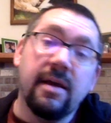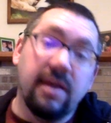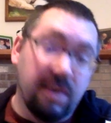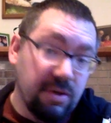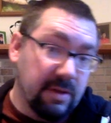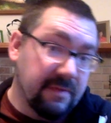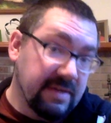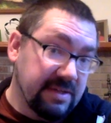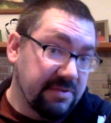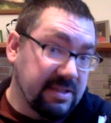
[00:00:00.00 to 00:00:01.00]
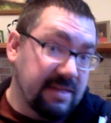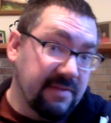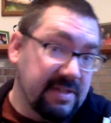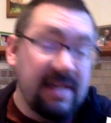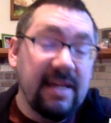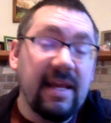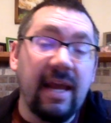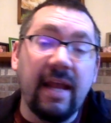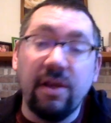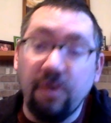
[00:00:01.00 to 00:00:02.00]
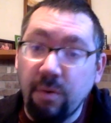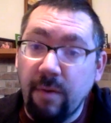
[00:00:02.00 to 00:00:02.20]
You live in District 17, and your